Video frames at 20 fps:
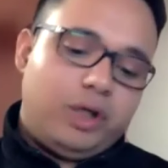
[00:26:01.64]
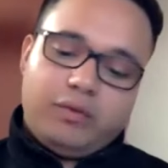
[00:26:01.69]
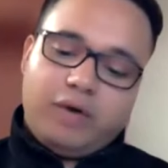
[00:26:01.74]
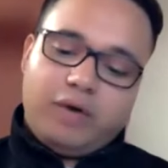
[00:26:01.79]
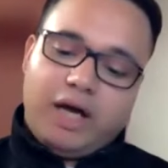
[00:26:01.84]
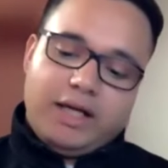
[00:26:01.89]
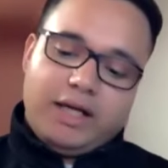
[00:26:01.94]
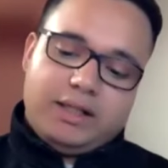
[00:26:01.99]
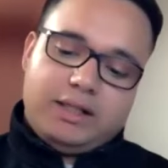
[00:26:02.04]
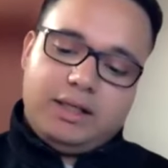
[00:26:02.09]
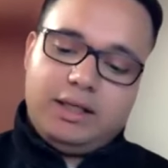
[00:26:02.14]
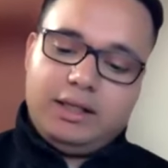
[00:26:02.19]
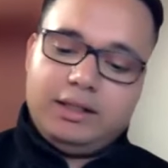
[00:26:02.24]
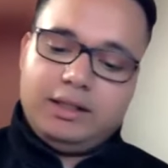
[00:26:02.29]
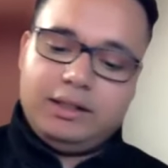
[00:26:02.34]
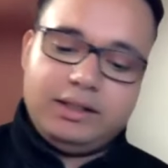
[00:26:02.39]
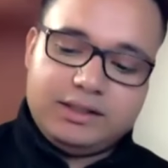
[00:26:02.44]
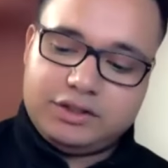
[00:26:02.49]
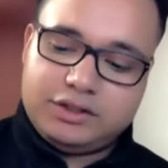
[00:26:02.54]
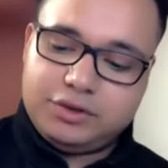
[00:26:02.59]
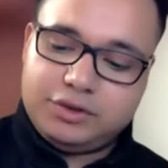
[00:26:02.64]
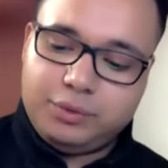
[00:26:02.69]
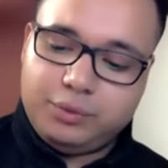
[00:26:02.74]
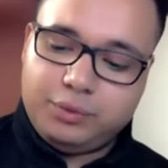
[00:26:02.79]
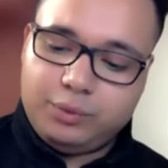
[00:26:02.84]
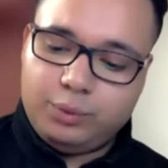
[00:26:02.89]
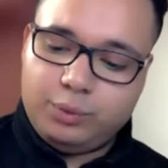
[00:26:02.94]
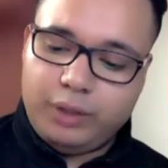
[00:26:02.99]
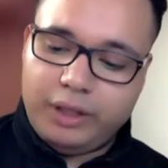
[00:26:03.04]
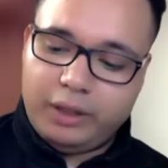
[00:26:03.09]
divide these
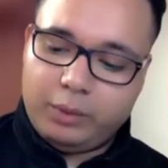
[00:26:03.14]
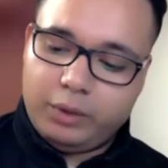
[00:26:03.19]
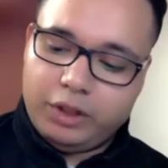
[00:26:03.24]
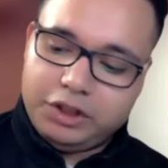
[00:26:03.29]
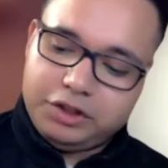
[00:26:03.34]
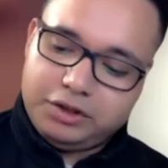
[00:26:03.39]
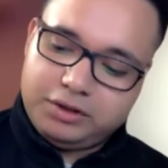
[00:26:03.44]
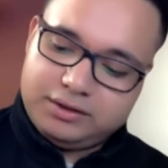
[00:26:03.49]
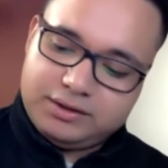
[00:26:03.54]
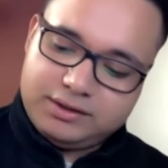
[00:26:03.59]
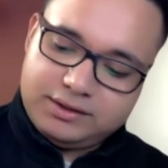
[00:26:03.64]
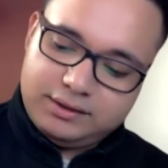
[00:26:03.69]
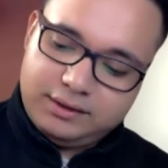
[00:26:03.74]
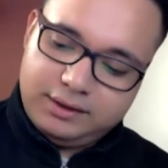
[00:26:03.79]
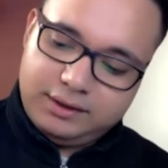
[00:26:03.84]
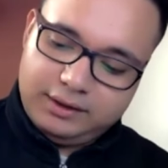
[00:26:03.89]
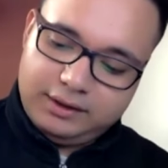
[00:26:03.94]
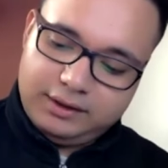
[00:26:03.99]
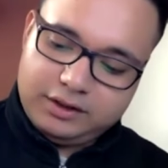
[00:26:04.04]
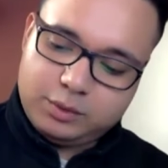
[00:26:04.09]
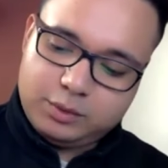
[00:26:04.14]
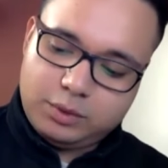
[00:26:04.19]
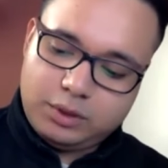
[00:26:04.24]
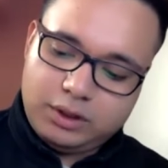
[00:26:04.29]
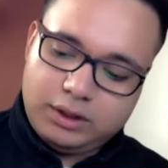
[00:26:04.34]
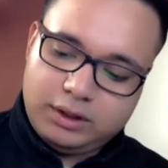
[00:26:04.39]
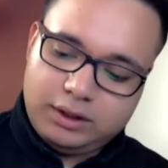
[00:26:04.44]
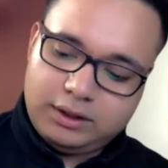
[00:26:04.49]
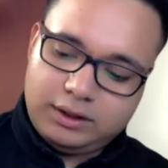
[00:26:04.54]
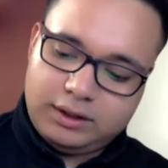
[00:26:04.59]
two equations, this
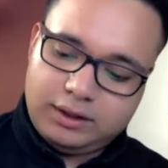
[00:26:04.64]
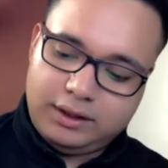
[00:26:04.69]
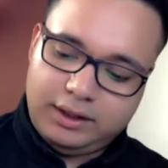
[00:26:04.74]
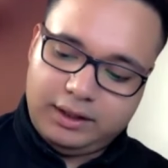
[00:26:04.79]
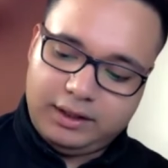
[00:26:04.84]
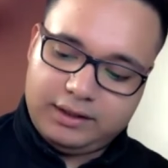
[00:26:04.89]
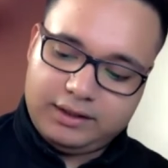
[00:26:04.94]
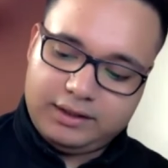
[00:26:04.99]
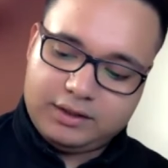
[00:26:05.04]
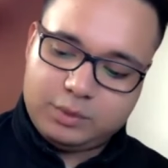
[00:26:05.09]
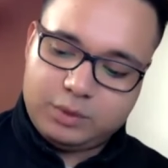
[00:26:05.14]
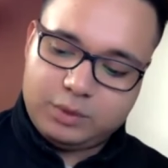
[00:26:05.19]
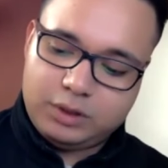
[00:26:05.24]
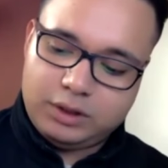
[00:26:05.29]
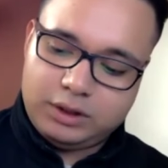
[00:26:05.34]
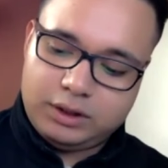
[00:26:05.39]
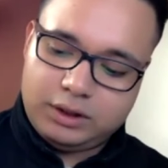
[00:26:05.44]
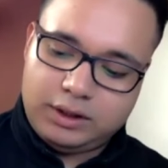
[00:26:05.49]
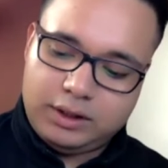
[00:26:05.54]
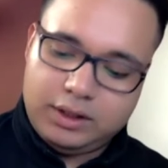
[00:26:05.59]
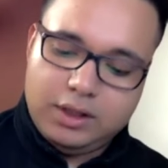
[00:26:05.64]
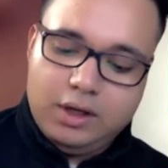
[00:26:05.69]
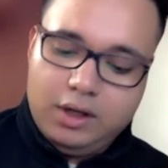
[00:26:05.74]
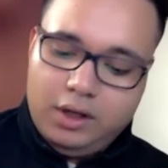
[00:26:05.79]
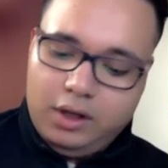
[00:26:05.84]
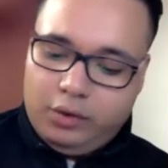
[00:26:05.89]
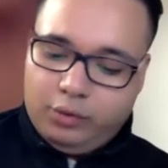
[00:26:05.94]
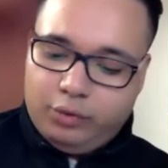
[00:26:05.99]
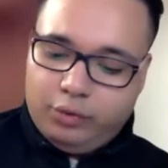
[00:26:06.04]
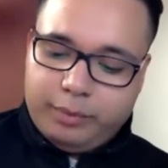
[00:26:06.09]
one and this one,
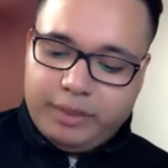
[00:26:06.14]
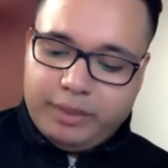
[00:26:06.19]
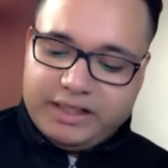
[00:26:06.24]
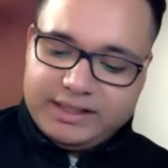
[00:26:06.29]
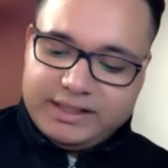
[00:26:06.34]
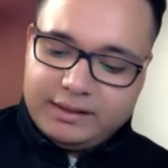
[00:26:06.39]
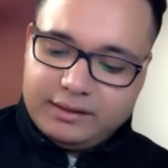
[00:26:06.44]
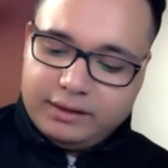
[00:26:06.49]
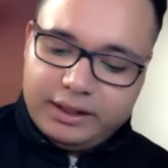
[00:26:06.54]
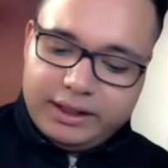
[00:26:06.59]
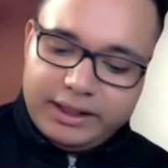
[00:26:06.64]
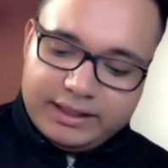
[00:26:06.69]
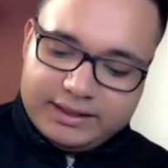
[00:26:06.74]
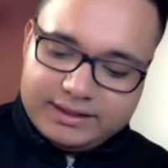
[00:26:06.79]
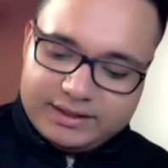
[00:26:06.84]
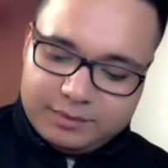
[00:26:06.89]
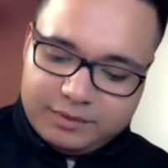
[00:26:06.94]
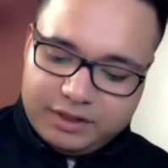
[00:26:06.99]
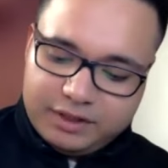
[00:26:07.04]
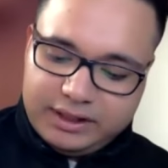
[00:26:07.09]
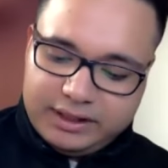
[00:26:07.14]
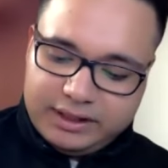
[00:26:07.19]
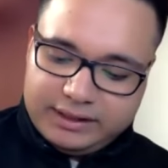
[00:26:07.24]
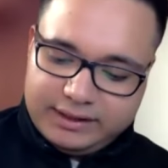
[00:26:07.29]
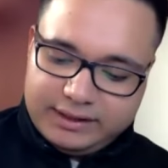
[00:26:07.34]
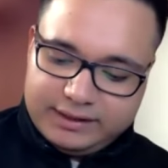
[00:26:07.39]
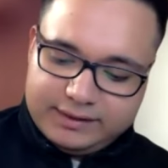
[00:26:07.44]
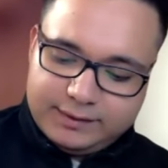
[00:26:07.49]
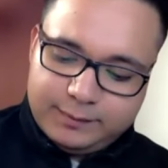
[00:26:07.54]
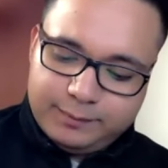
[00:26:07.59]
we basically get something like
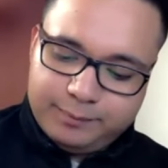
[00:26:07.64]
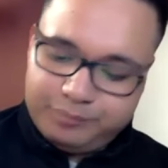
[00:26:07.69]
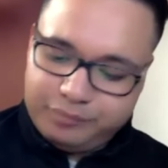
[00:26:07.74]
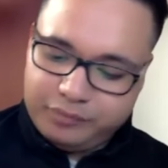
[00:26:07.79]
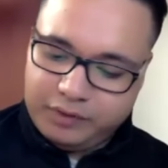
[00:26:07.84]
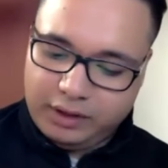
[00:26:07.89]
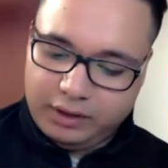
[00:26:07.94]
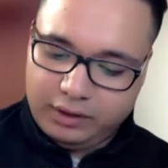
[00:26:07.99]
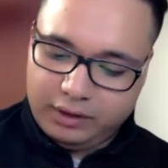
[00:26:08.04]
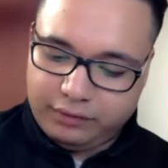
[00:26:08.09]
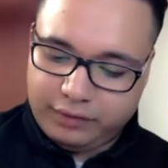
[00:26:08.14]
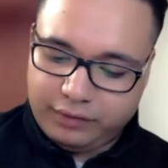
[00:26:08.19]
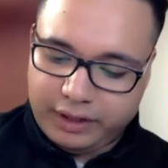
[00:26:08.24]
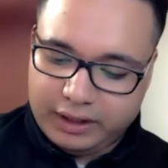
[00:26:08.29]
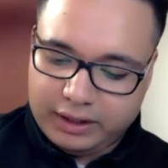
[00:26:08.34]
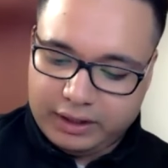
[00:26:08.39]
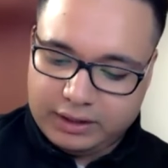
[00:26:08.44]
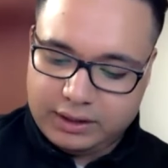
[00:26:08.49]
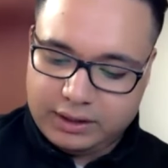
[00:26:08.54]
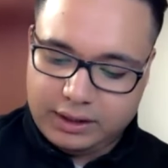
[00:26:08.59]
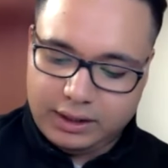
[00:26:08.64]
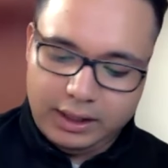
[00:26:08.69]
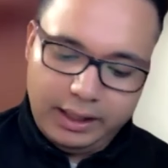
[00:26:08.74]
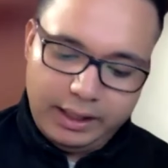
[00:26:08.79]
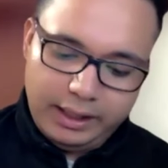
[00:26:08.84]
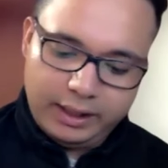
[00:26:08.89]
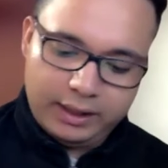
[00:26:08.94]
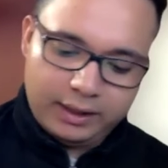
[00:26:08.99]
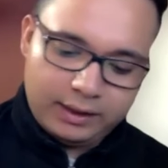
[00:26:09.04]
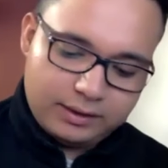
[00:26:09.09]
this, right?
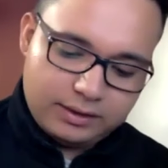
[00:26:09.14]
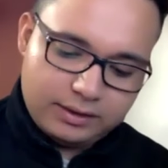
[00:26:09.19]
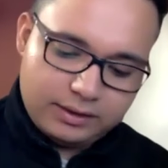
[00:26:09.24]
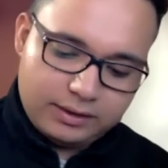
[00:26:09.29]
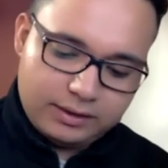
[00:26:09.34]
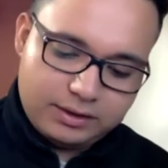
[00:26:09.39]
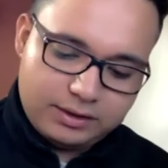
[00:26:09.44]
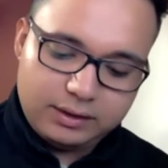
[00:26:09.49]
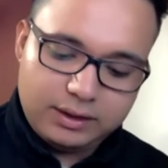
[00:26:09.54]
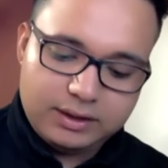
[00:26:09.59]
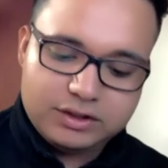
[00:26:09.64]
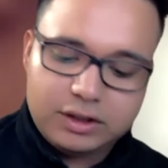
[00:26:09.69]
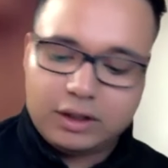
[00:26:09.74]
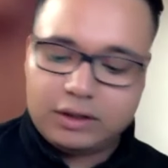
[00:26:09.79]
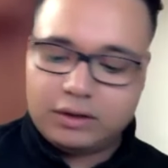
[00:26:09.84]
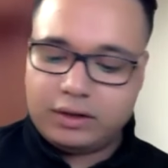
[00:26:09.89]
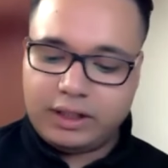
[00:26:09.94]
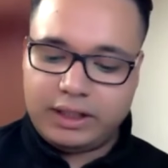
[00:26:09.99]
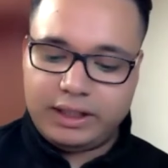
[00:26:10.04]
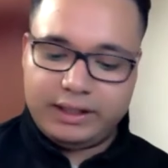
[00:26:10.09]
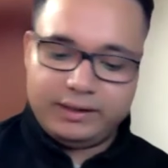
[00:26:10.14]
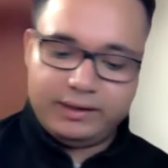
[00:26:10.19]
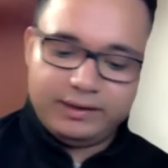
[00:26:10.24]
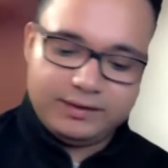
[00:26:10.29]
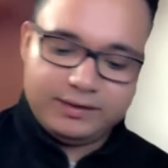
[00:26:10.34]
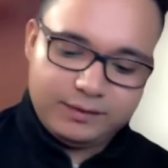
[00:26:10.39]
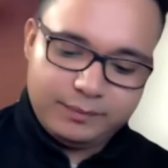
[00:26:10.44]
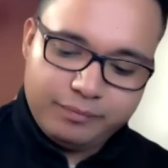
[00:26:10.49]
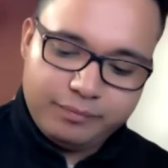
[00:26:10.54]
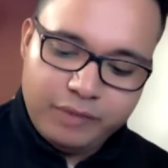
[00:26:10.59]
And let's start looking at
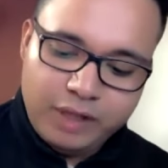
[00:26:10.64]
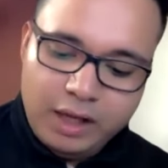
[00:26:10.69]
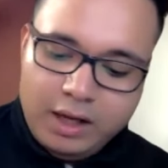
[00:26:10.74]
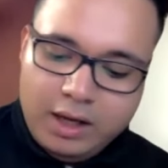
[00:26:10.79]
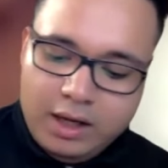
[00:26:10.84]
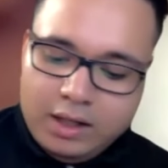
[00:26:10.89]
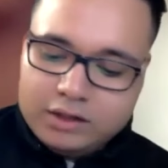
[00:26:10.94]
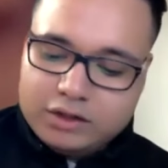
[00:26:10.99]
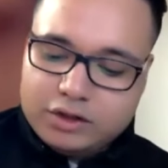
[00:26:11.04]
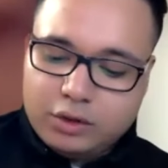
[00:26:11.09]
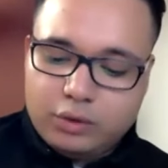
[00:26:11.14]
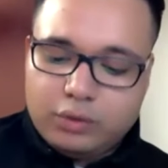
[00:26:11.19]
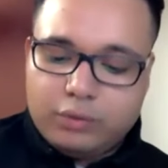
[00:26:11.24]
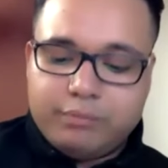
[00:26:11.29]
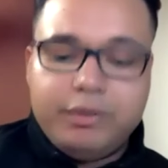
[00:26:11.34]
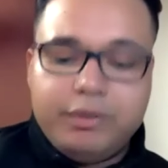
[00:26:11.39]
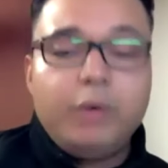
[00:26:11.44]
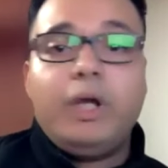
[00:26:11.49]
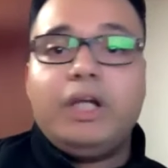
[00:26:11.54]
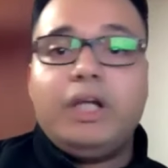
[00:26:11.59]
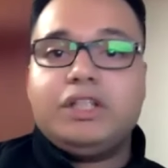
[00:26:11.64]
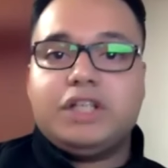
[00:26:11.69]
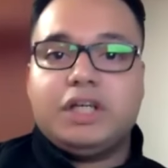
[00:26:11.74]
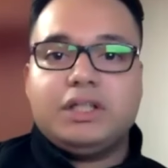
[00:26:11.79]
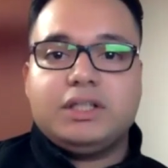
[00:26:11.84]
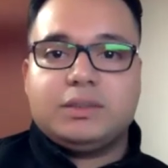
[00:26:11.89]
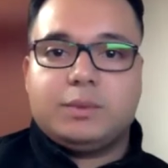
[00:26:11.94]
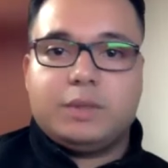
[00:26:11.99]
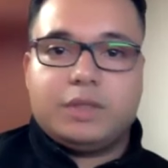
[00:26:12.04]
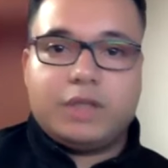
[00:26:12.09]
this. So mu n
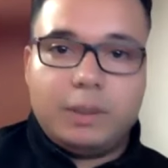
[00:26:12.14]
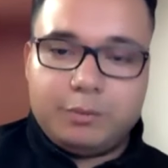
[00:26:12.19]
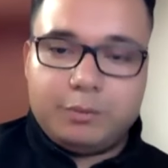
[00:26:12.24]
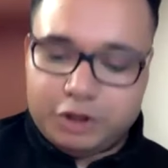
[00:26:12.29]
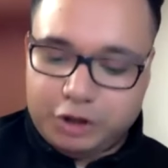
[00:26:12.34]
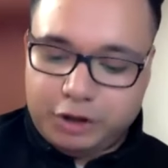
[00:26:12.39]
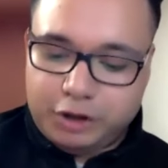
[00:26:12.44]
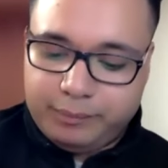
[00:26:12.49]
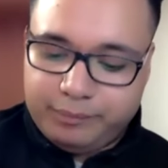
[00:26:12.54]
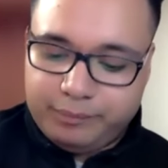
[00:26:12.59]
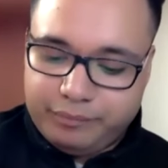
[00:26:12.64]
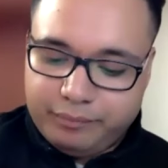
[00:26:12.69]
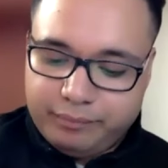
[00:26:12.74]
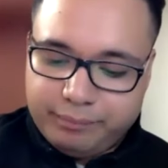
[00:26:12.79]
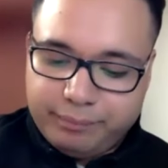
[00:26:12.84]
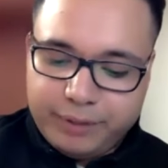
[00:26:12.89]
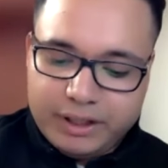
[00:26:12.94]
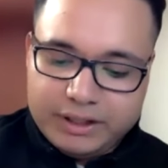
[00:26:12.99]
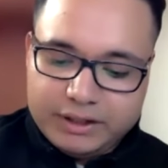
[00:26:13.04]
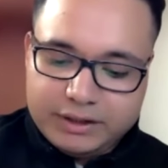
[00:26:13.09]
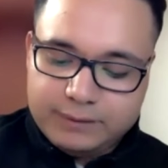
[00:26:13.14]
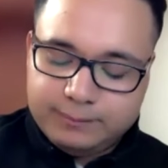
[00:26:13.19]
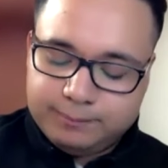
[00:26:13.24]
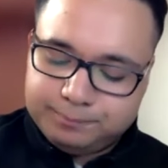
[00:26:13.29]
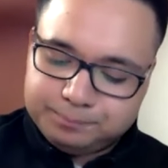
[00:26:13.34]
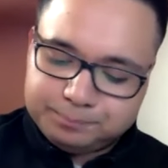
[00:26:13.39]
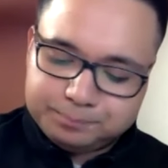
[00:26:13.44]
changes with temperature, but